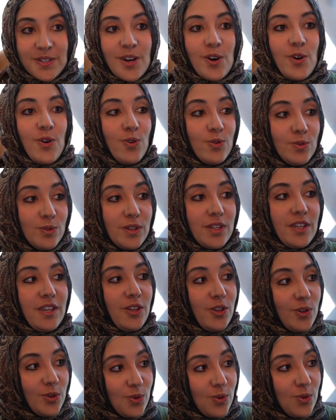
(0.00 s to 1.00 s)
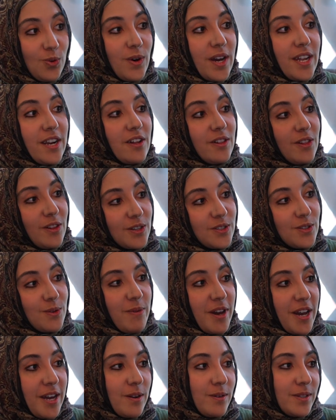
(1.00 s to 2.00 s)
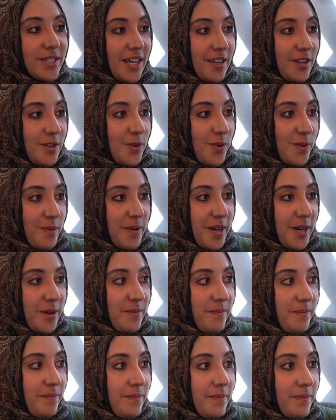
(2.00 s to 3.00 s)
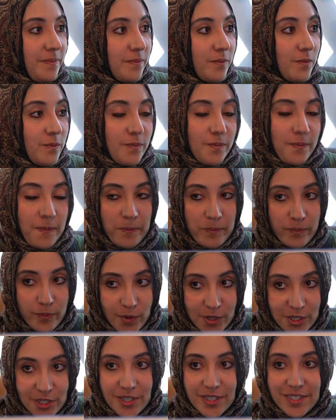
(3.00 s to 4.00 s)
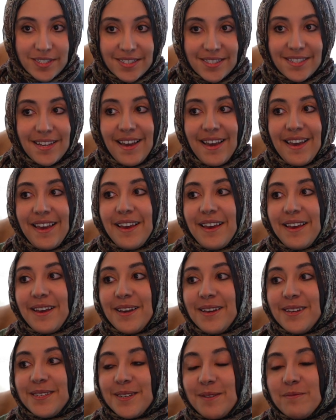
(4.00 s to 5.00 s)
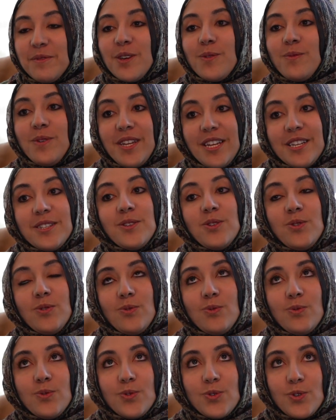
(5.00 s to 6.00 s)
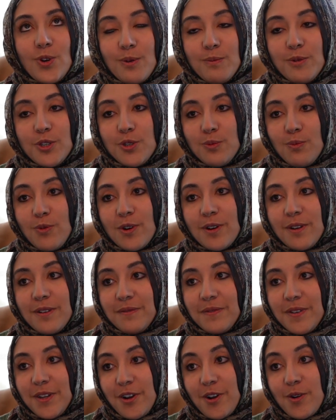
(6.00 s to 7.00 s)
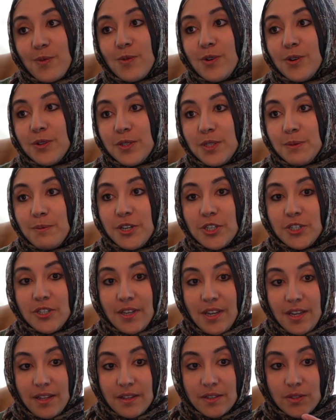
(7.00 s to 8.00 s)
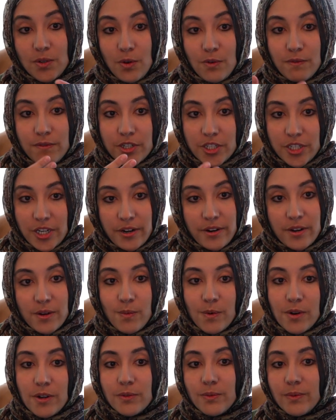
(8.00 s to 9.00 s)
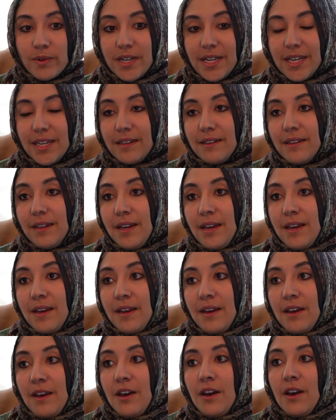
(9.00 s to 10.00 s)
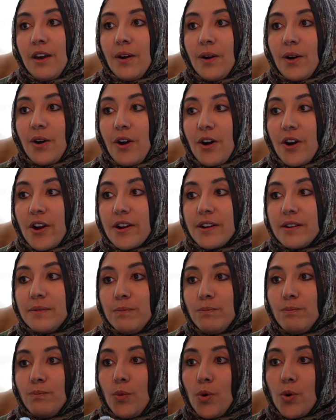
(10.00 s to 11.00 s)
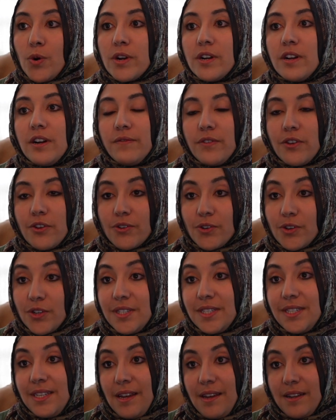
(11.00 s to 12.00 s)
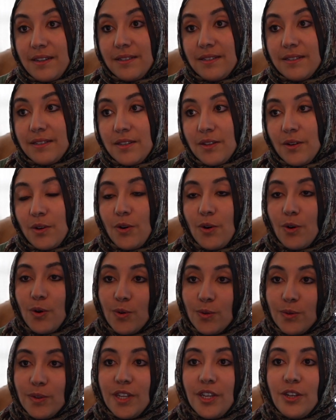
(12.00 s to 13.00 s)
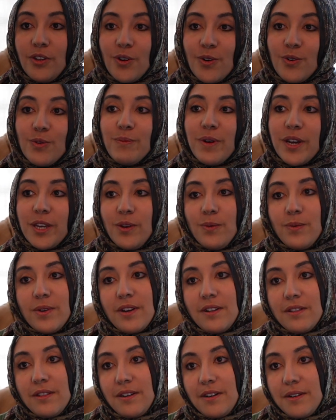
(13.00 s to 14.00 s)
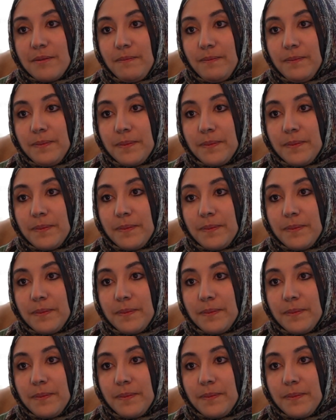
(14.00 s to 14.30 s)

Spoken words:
that only you and Allah subhanahu wa ta'ala know about, which is something we need to do so much more of in our world, especially in this oversharing world we're in. Are more of your good deeds only known by you and Allah?